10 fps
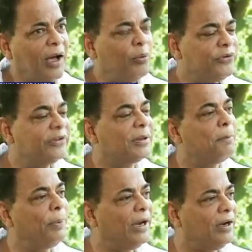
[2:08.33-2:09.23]
I was
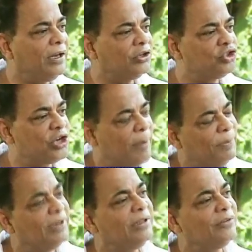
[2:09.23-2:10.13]
comparing
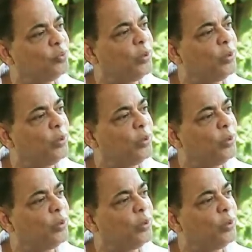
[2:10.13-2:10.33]
Japanese